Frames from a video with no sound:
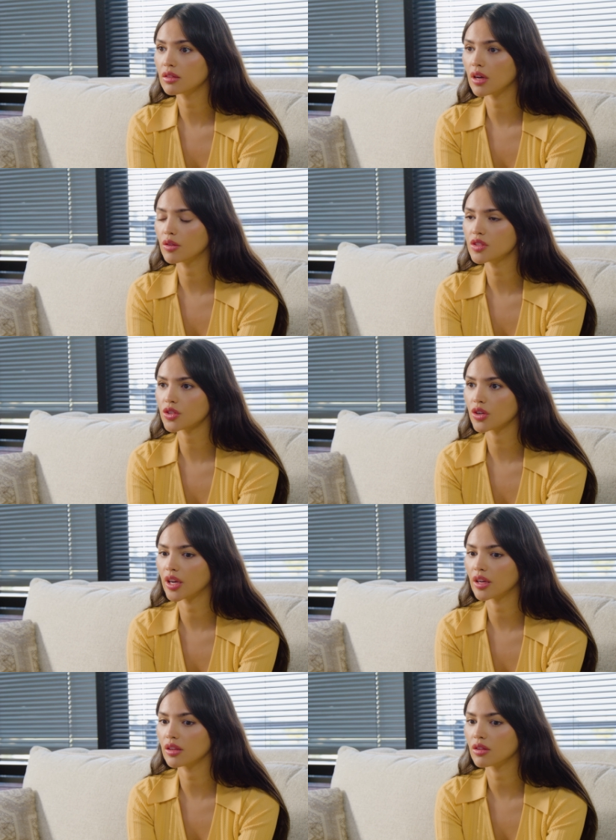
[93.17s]
I was
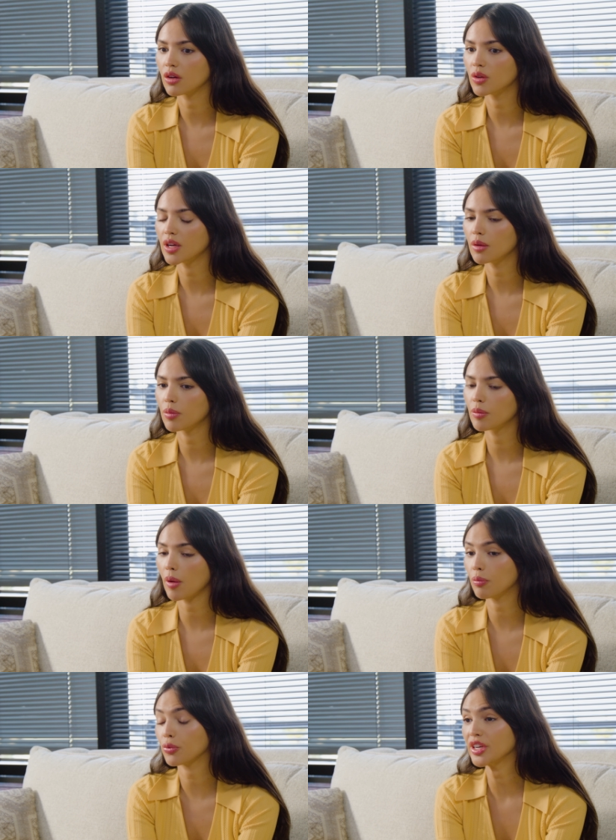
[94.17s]
turning, you know, a
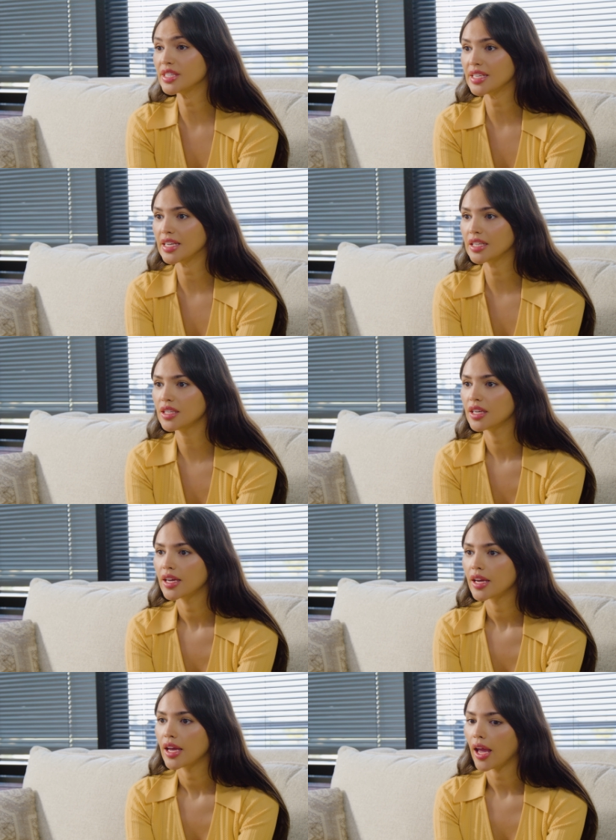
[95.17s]
preteen.
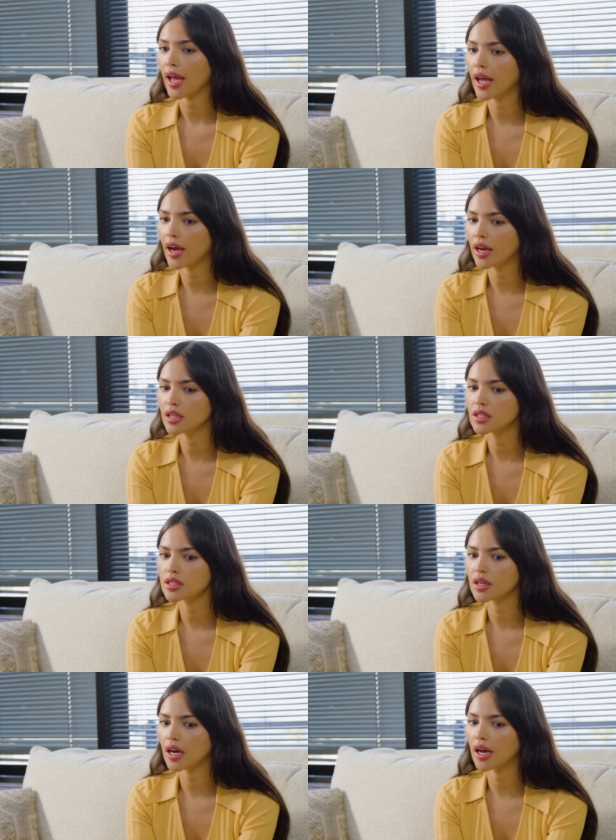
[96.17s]
And
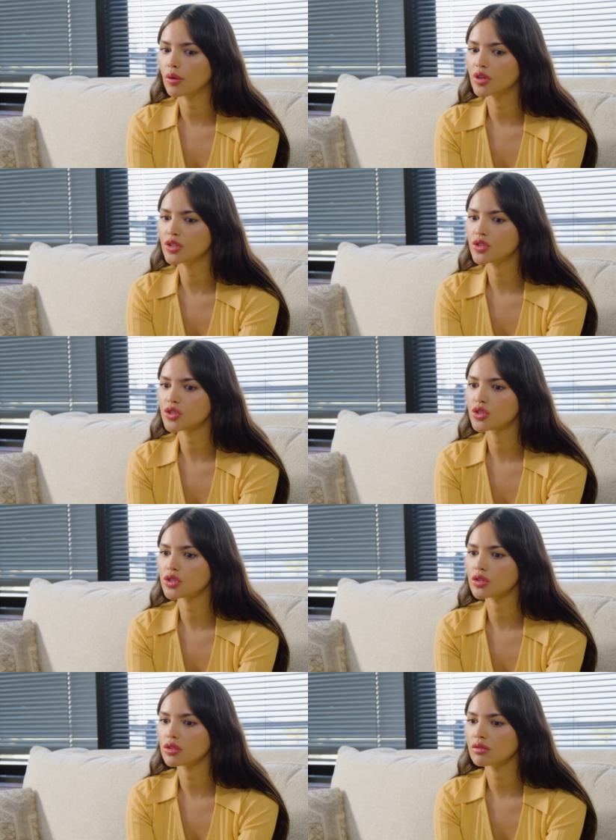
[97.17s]
I
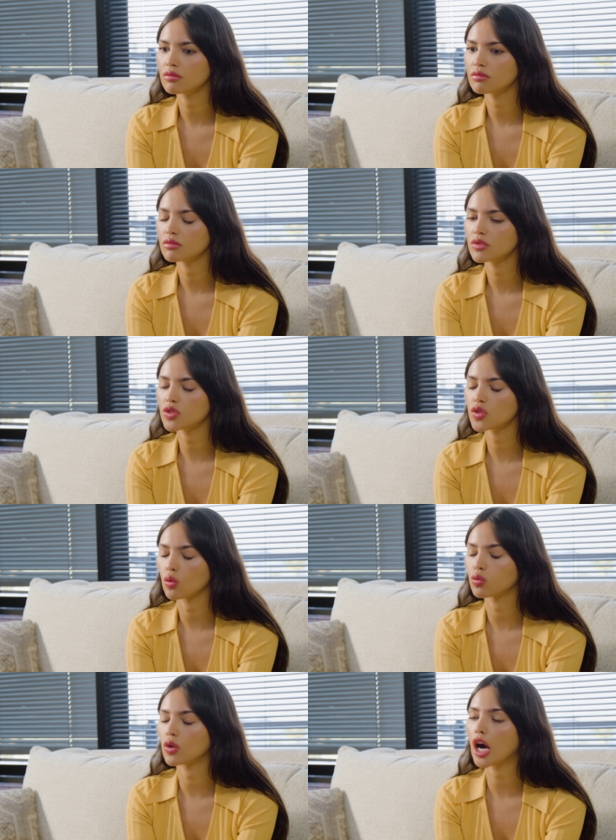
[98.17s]
was so
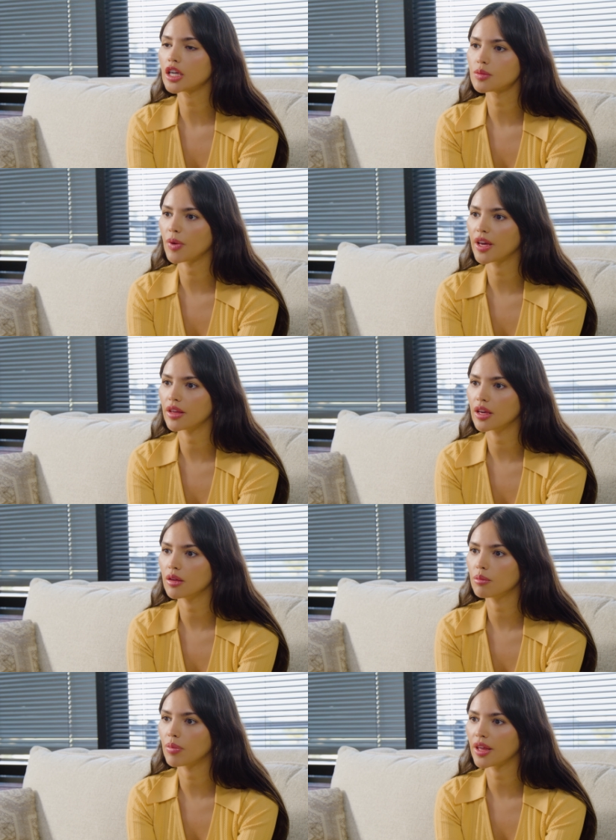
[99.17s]
rocked by
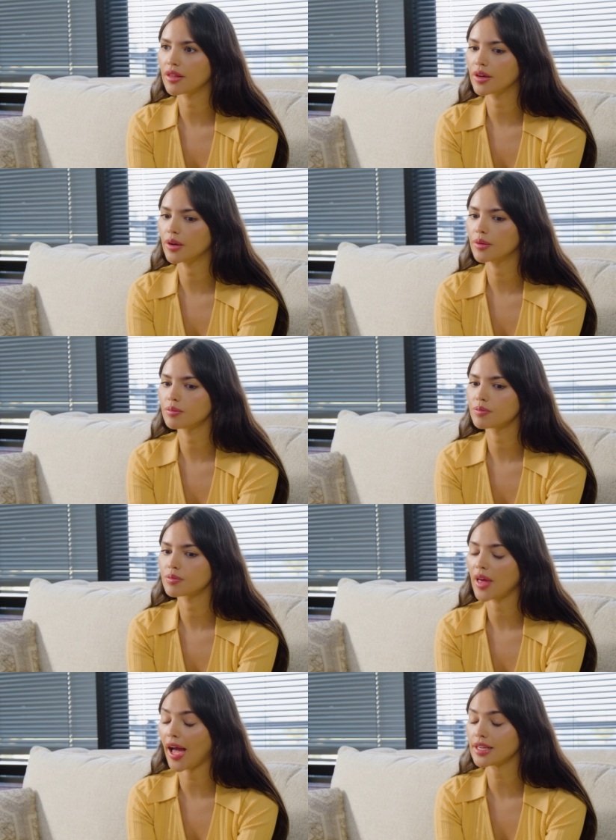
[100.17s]
the by the
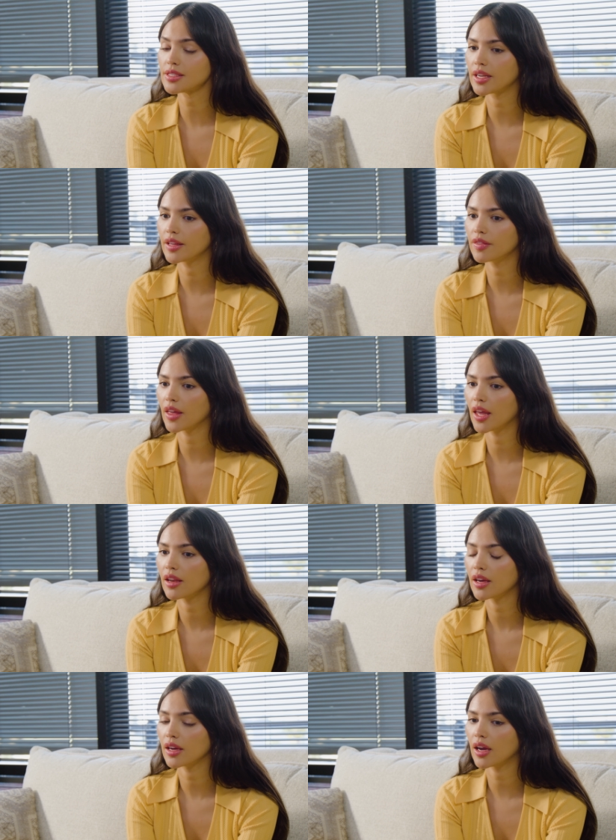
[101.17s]
accident that
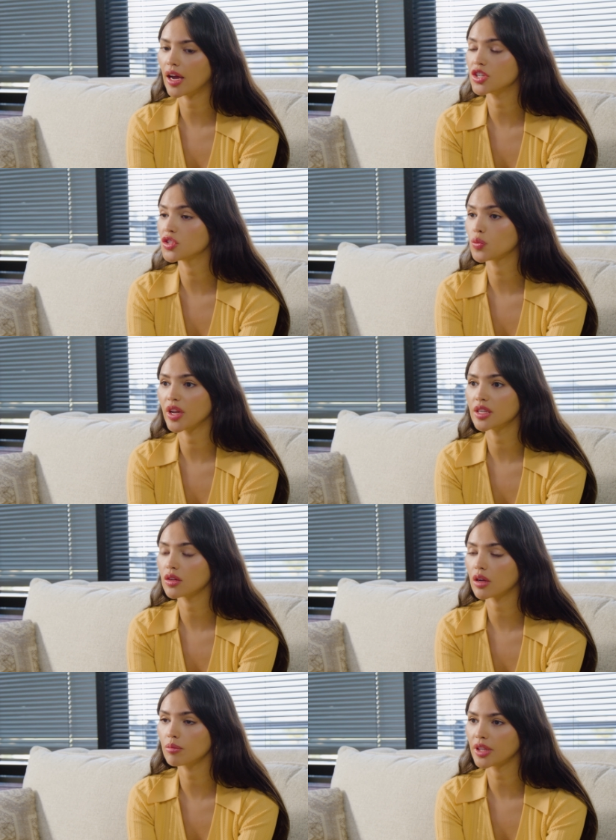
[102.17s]
I just went into
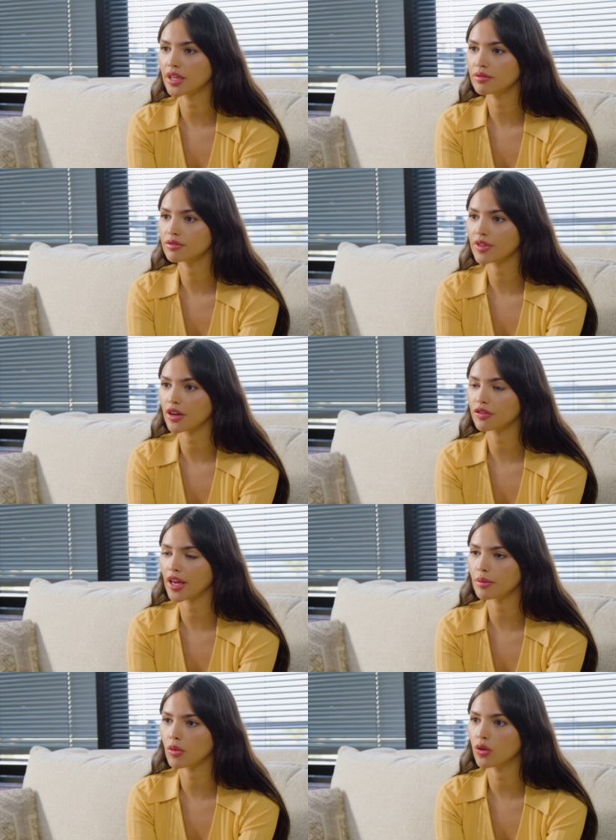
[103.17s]
complete fight or
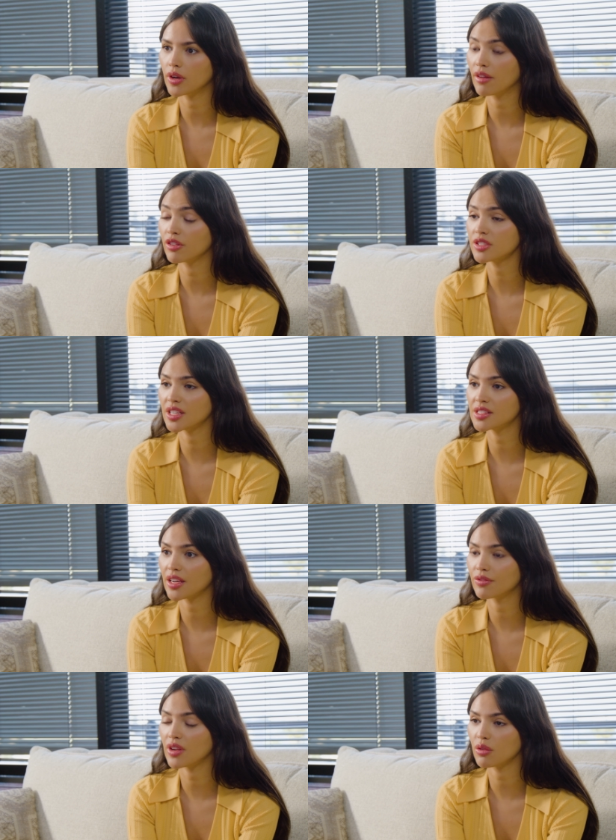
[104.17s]
flight mode. And ever since,
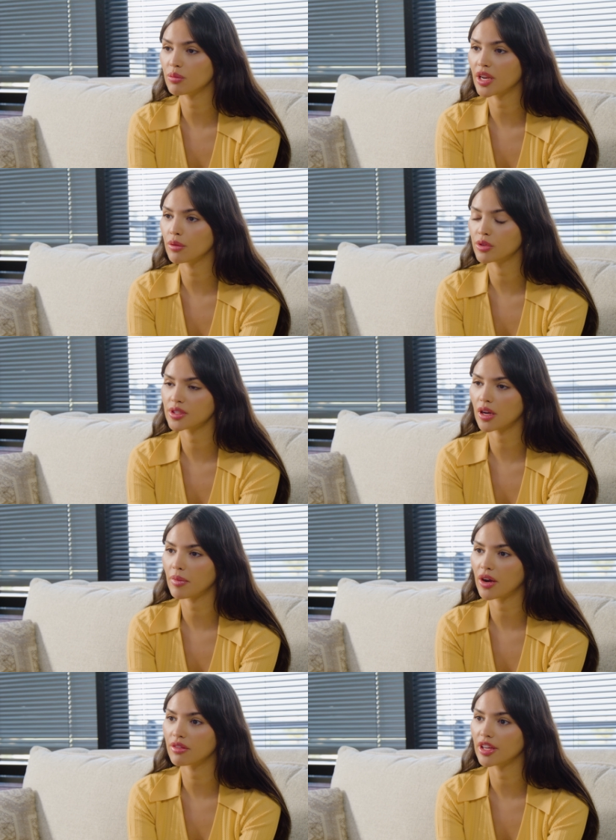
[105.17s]
I've never been able to come
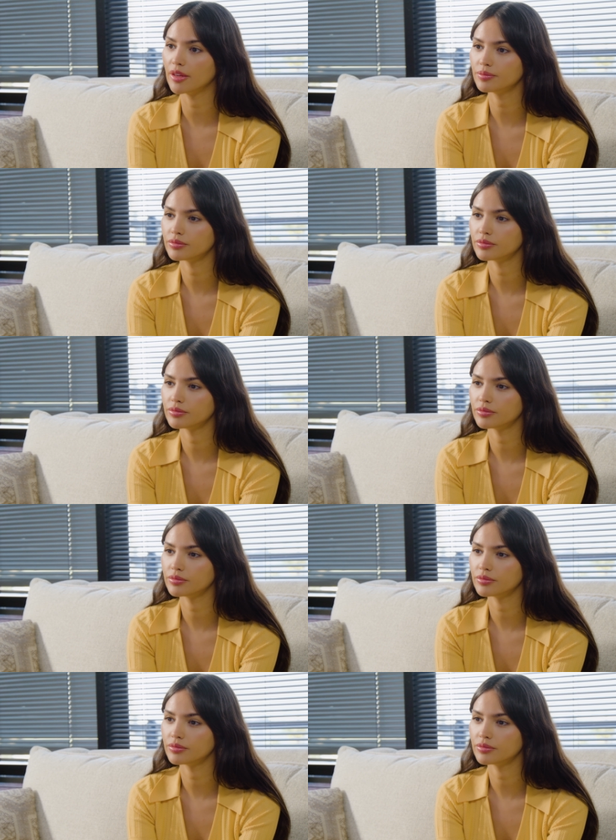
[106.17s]
out of it.